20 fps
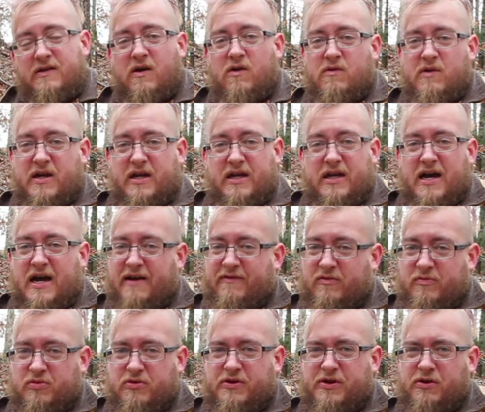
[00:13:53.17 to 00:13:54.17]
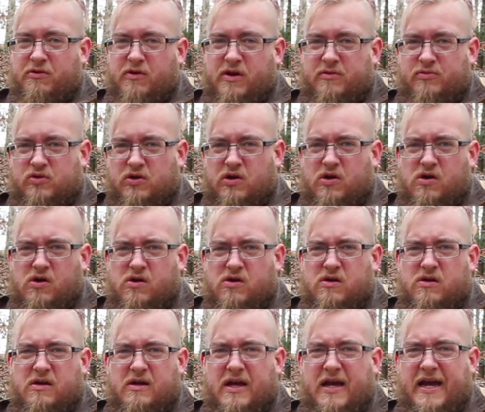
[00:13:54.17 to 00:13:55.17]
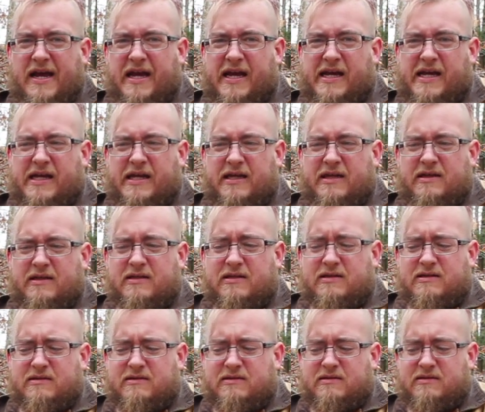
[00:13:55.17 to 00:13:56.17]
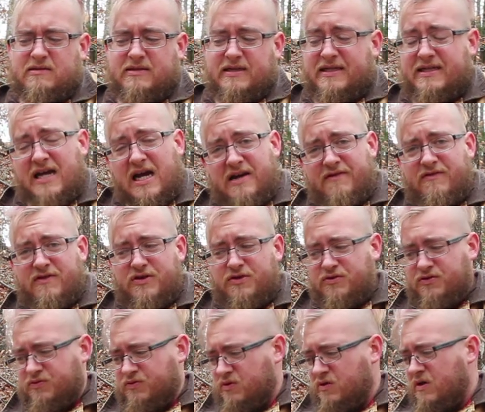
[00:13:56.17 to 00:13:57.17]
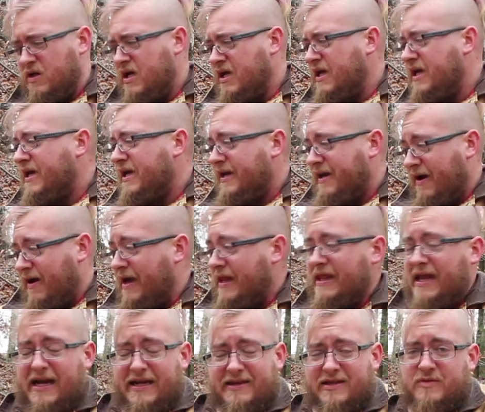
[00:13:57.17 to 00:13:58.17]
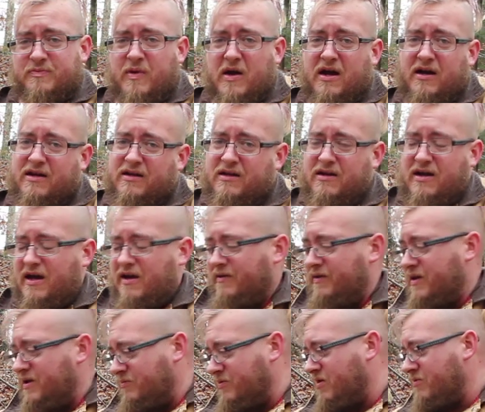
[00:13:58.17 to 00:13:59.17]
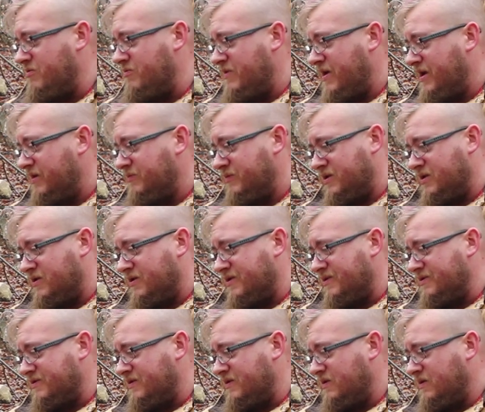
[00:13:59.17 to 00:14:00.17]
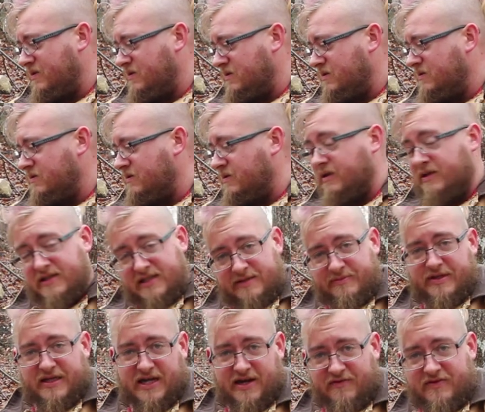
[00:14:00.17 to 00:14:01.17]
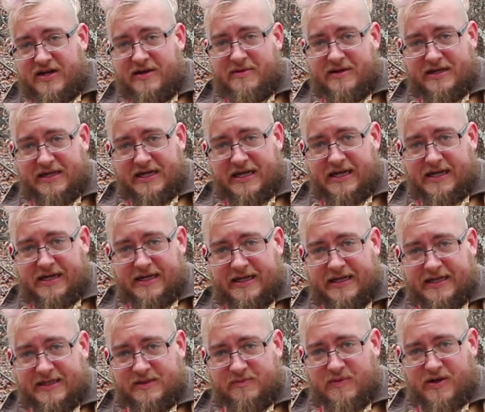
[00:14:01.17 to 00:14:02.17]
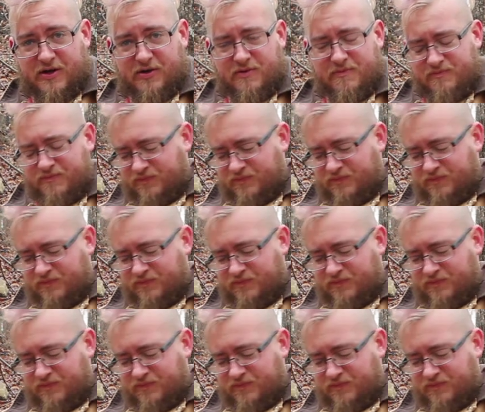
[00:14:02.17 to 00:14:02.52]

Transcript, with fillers: already I have a pretty incredible haul, and that's kind of unusual. Now I like this pocket. I keep coming back because it seems like every time I dig in it, it gets better.